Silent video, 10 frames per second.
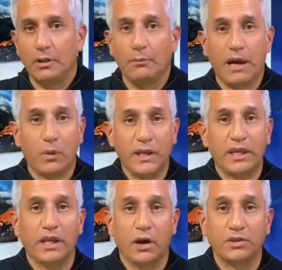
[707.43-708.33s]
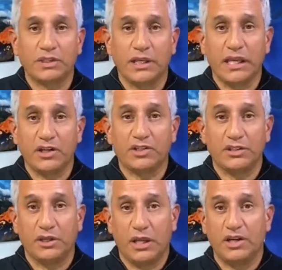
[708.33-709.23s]
about a week ago said,
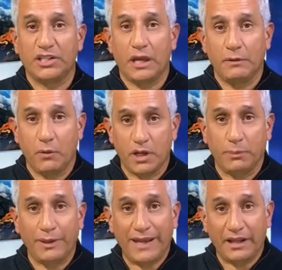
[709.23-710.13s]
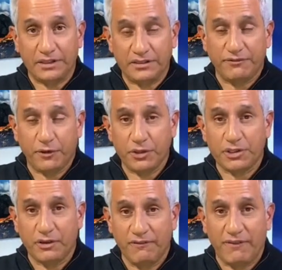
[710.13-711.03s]
here's how we want to play out this
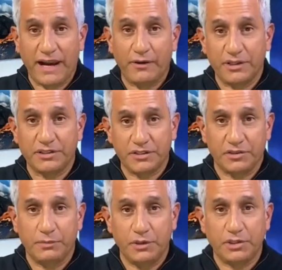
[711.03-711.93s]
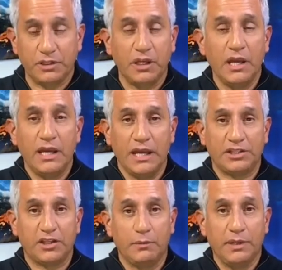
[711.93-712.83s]
first virus distribution.
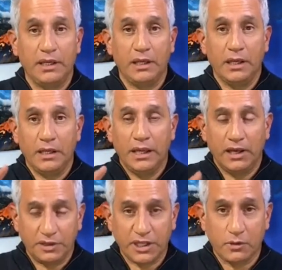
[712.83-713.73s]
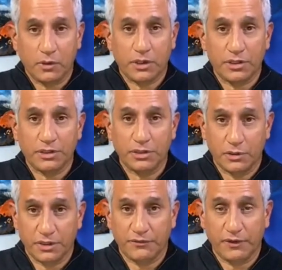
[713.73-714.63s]
It's going to be healthcare workers who are
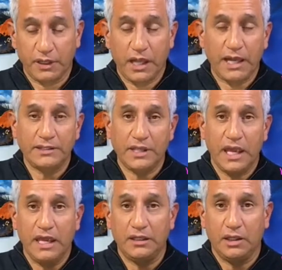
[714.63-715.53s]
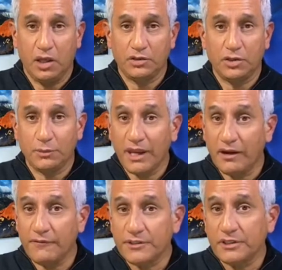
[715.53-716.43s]
on the front lines and long-term
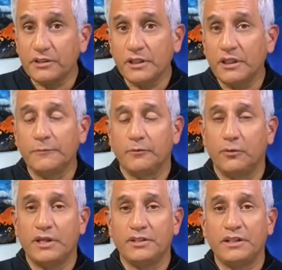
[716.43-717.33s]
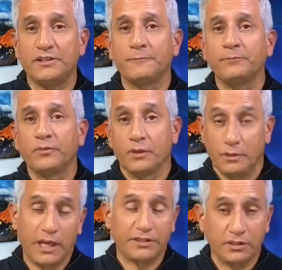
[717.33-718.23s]
care facility residents,
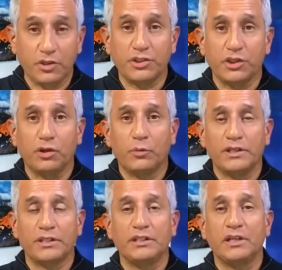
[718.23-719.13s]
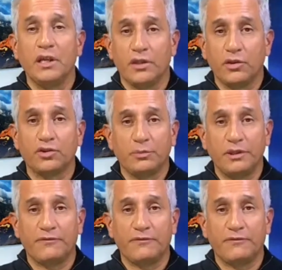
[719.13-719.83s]
as in nursing home residents. Those will be the